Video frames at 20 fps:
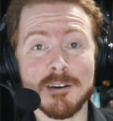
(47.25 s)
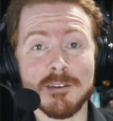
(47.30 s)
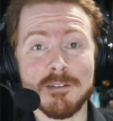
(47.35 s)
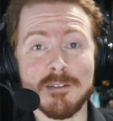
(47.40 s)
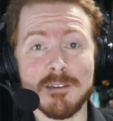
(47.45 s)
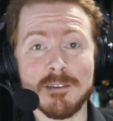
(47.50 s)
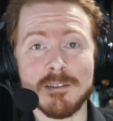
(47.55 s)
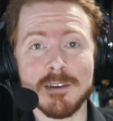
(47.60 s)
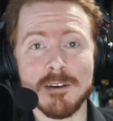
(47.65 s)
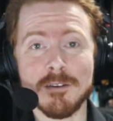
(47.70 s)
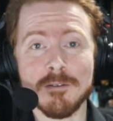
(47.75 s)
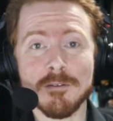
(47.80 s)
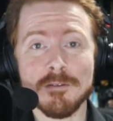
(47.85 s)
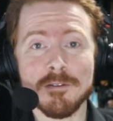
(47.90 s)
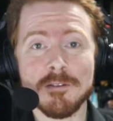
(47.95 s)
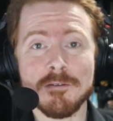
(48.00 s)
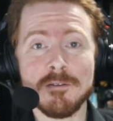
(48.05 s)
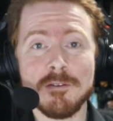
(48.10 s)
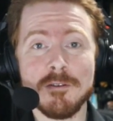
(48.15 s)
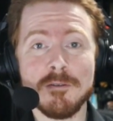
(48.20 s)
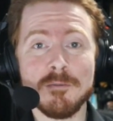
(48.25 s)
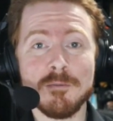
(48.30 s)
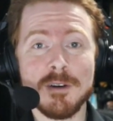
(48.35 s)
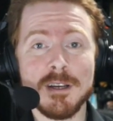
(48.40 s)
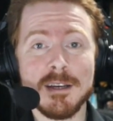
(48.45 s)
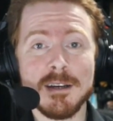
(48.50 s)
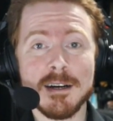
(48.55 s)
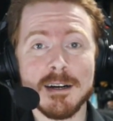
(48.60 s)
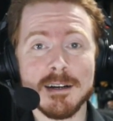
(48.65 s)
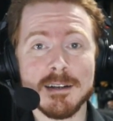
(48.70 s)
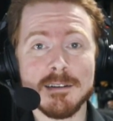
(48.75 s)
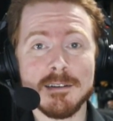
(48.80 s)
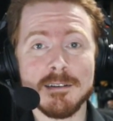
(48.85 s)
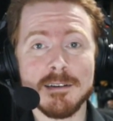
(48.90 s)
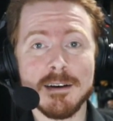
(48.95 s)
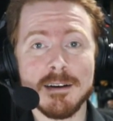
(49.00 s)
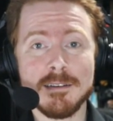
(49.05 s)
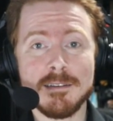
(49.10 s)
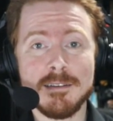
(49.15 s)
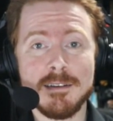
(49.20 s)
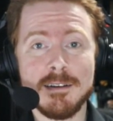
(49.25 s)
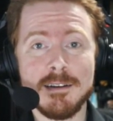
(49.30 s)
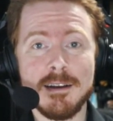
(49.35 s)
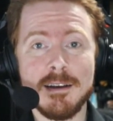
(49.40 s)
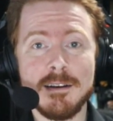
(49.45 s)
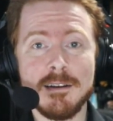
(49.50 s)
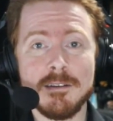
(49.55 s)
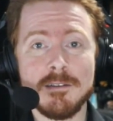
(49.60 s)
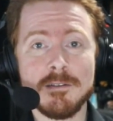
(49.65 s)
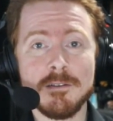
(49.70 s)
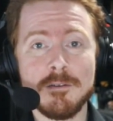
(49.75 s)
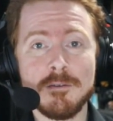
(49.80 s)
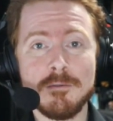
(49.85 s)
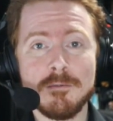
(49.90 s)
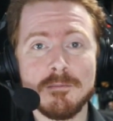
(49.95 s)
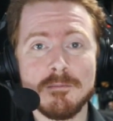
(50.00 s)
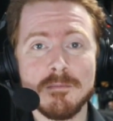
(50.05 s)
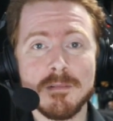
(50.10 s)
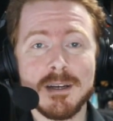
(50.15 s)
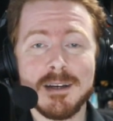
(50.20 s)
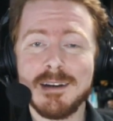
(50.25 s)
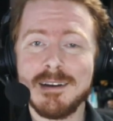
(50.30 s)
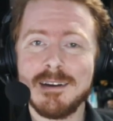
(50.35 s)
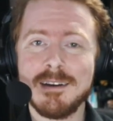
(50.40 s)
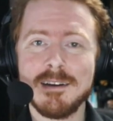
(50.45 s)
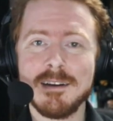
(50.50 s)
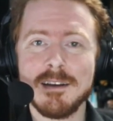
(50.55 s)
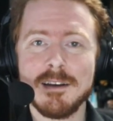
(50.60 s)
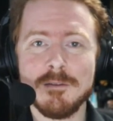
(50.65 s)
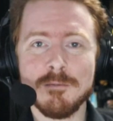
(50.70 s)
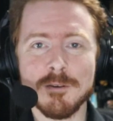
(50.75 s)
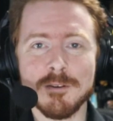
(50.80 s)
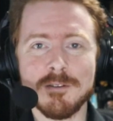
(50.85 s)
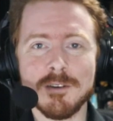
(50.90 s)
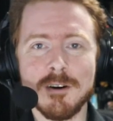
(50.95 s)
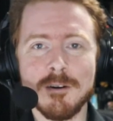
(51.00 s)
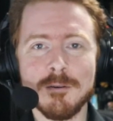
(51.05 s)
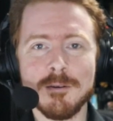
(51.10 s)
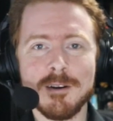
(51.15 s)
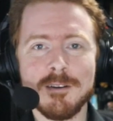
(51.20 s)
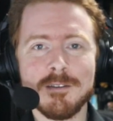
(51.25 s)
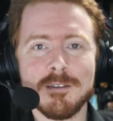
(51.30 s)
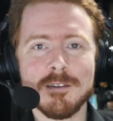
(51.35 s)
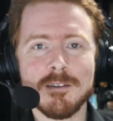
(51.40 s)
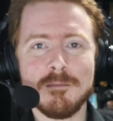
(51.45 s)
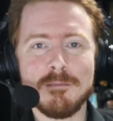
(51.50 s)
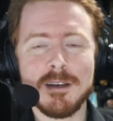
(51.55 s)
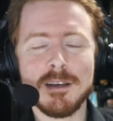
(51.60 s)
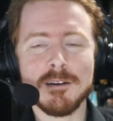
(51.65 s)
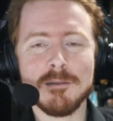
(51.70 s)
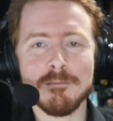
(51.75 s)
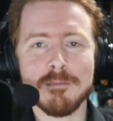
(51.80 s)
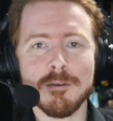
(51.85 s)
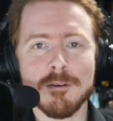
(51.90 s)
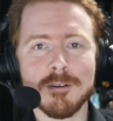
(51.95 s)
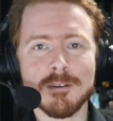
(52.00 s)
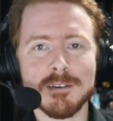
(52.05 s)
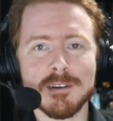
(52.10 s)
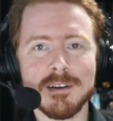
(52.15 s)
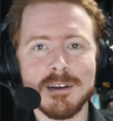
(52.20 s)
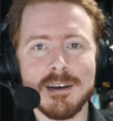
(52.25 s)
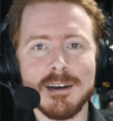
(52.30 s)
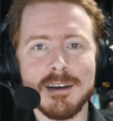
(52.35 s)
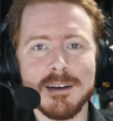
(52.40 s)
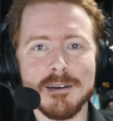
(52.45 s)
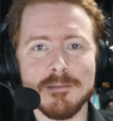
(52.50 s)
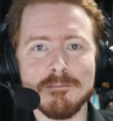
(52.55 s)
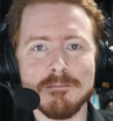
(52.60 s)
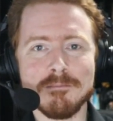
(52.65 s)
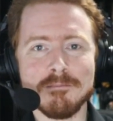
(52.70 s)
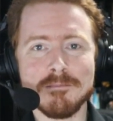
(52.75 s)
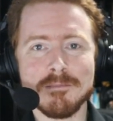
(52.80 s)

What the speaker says: as the Tunnels of Doom we got in 1982, it was always going to be an important game.